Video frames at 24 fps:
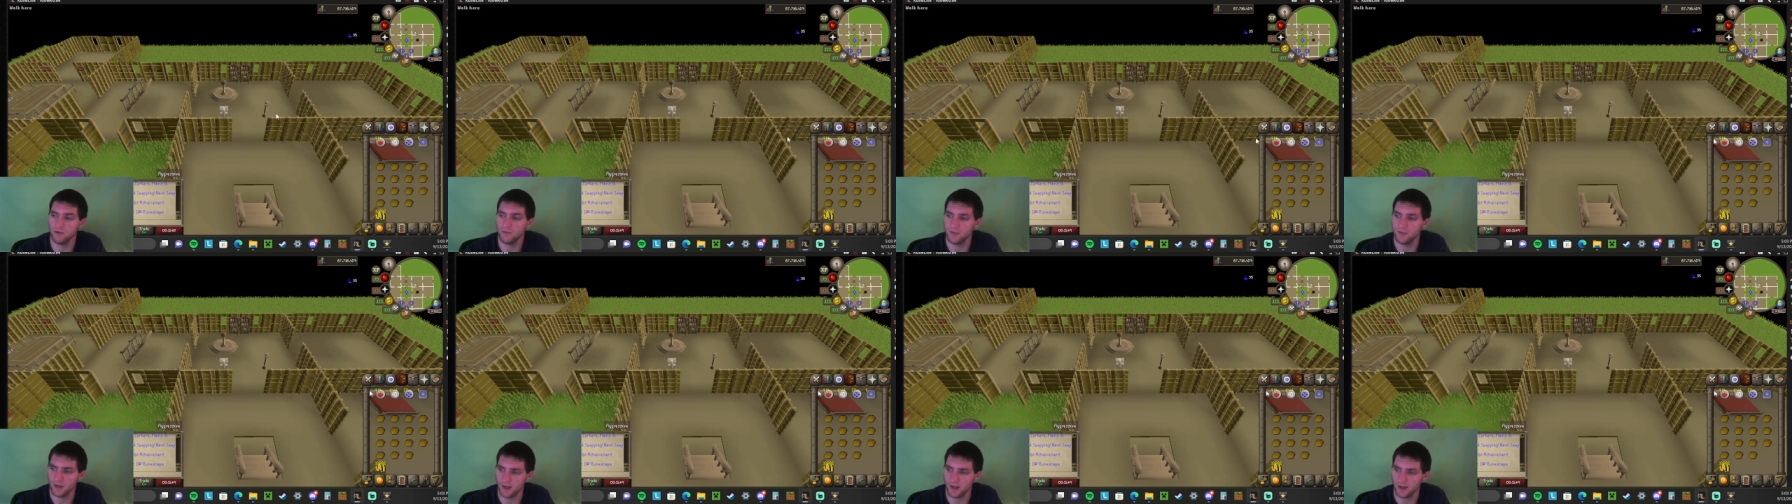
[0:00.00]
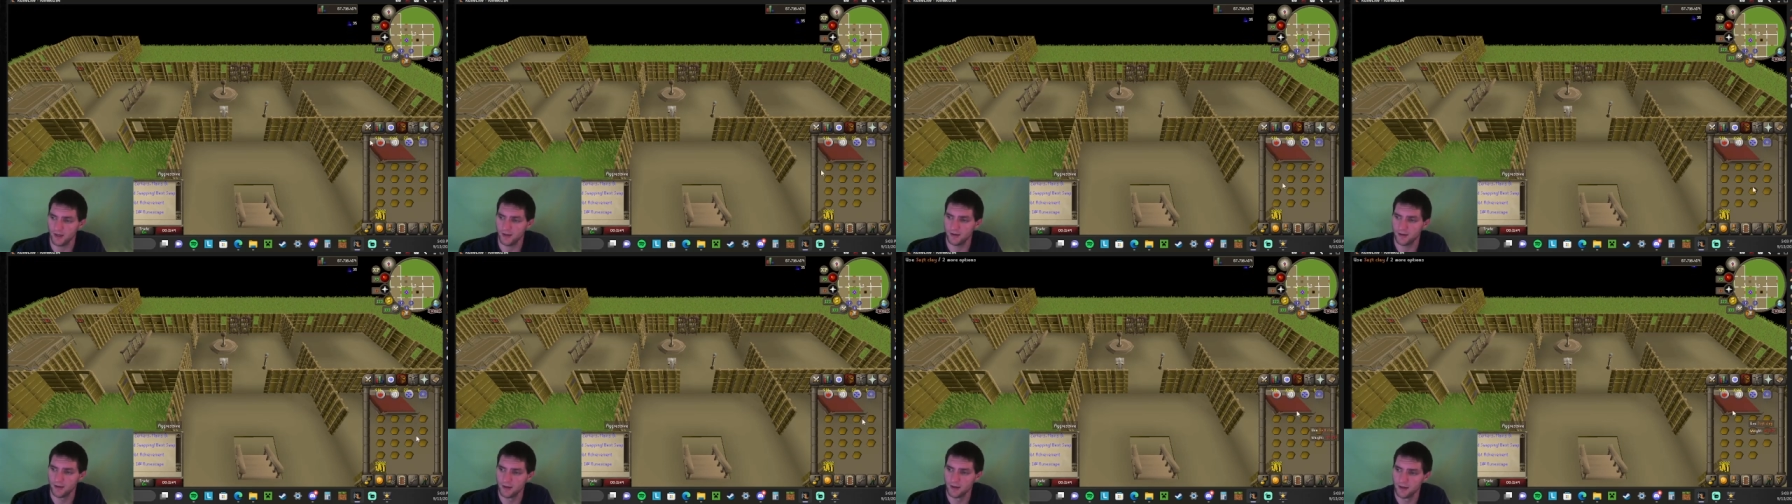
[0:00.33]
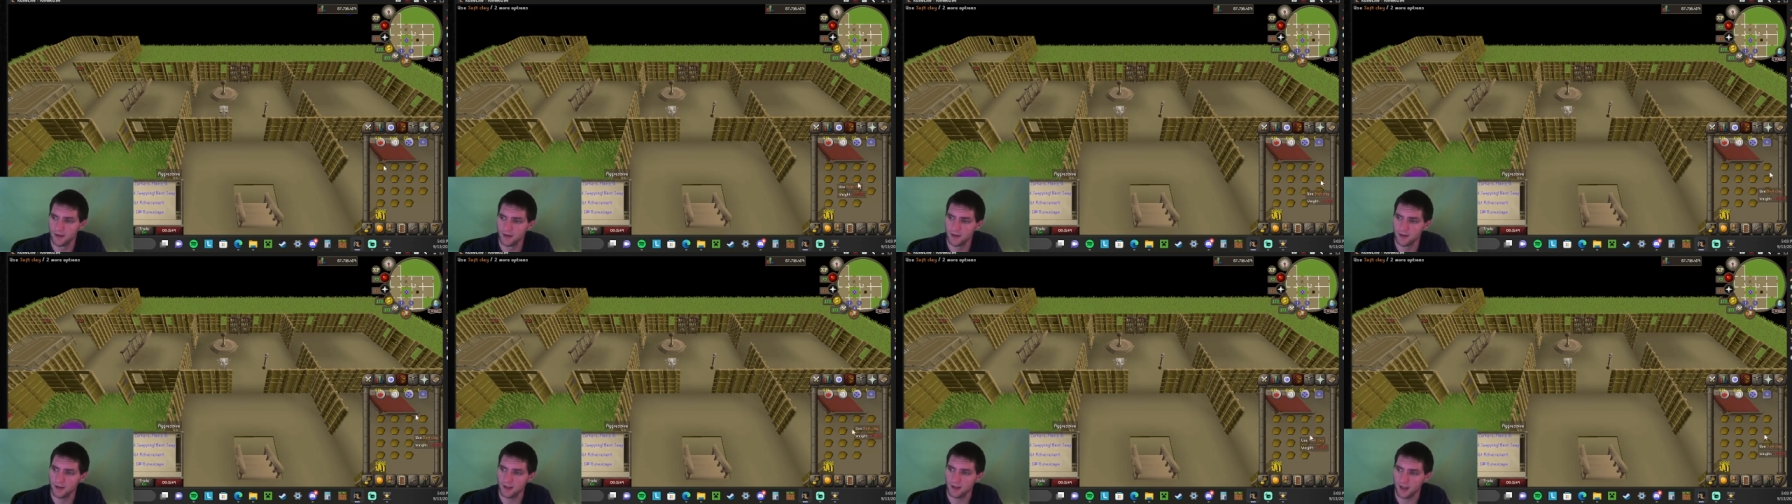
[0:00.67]
But yeah,
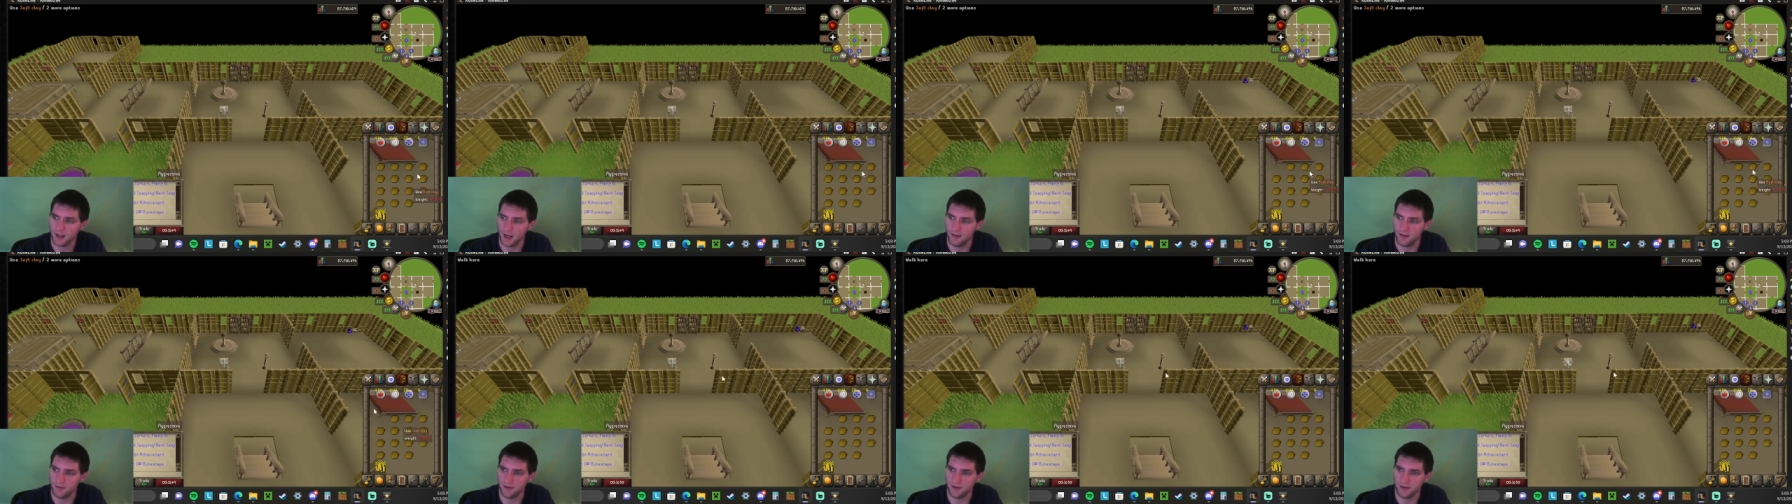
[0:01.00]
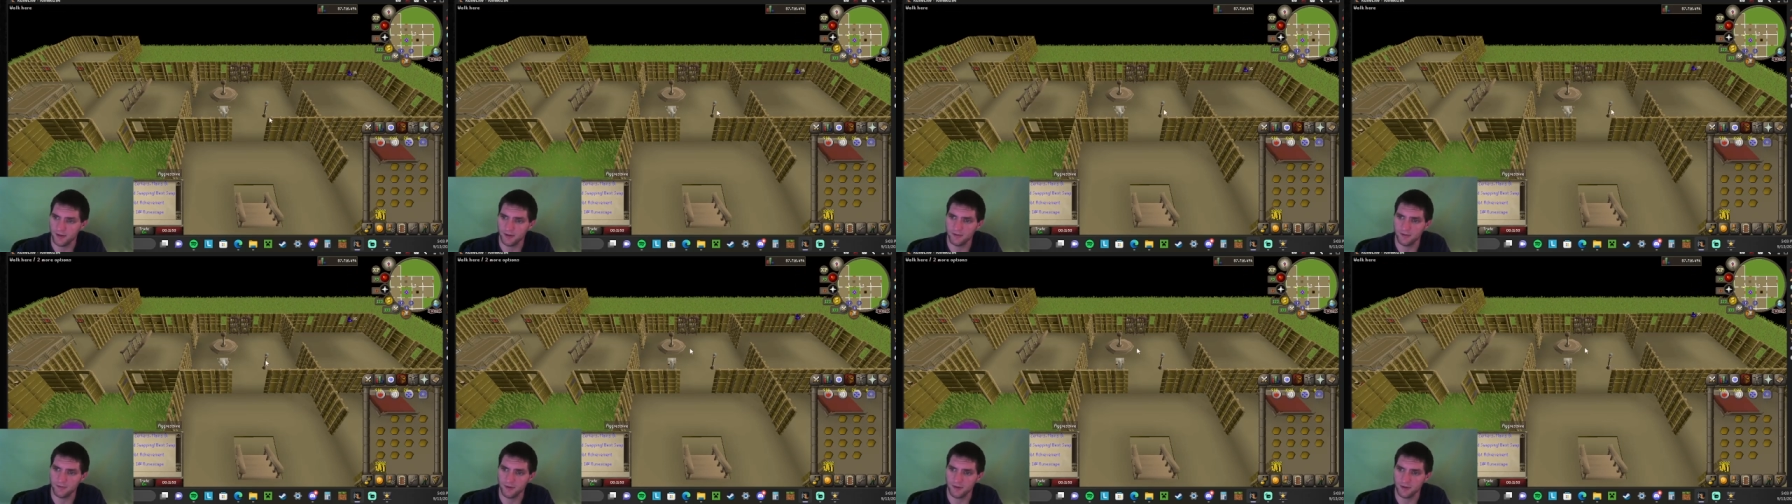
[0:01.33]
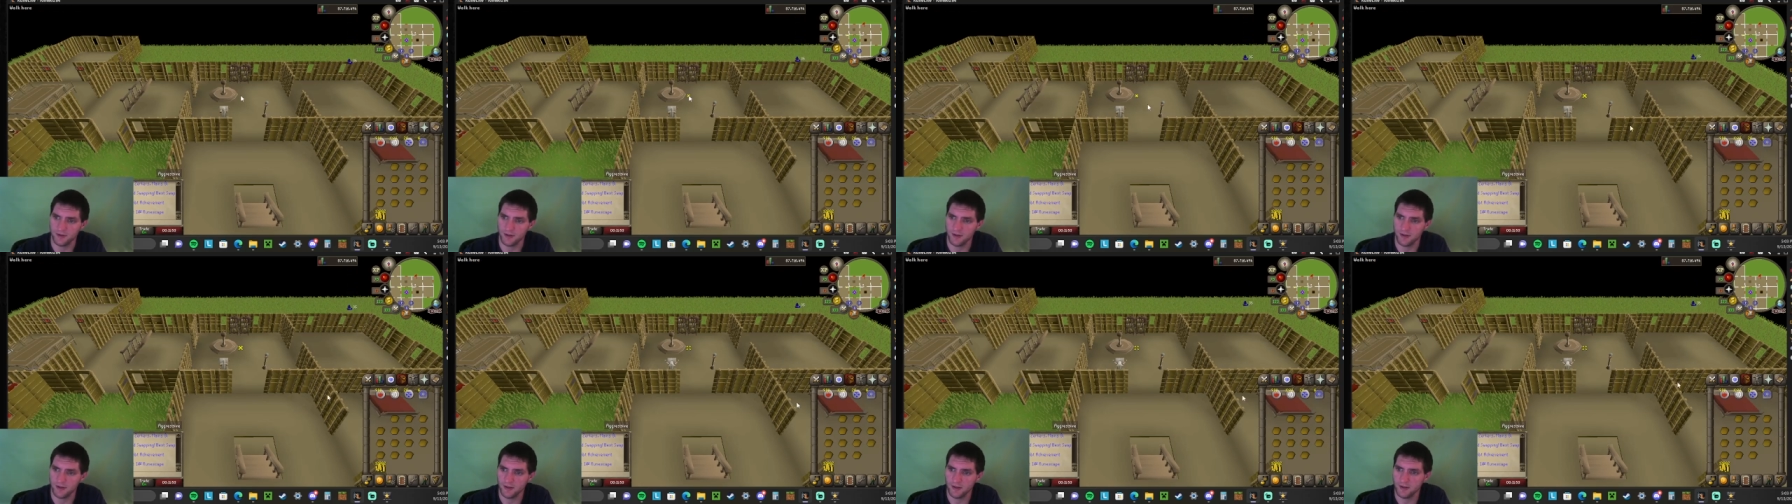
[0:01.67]
got mine right
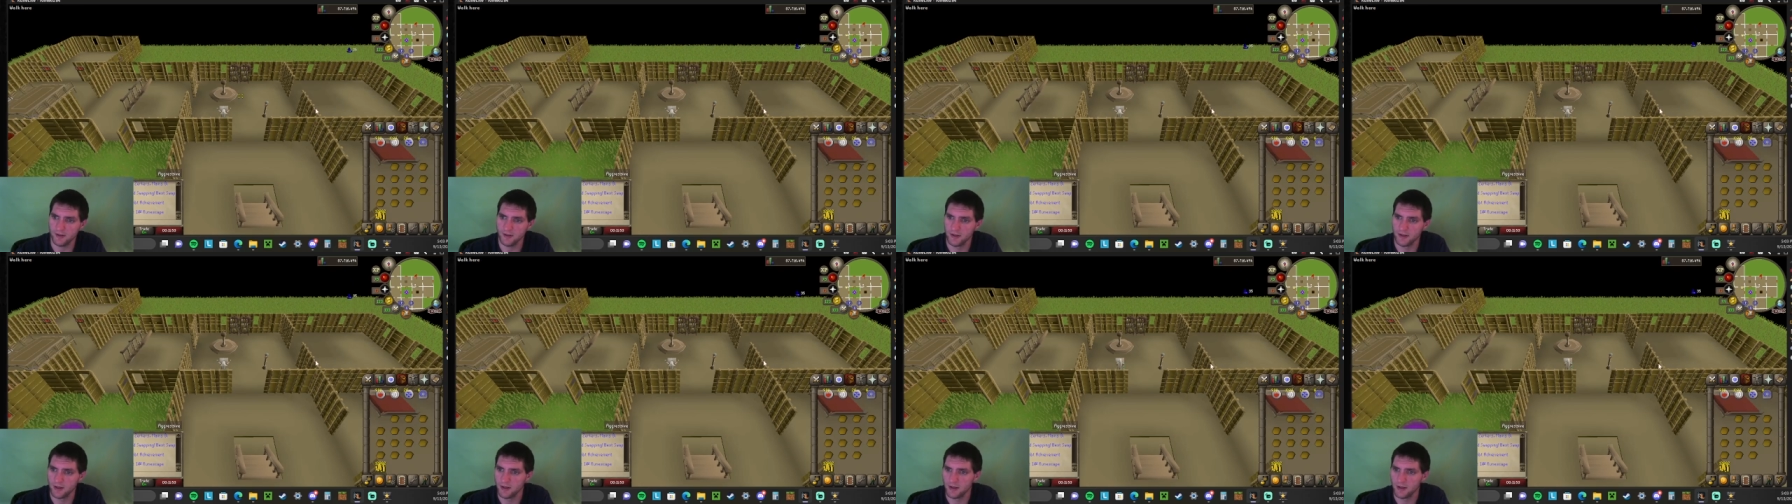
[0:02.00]
there.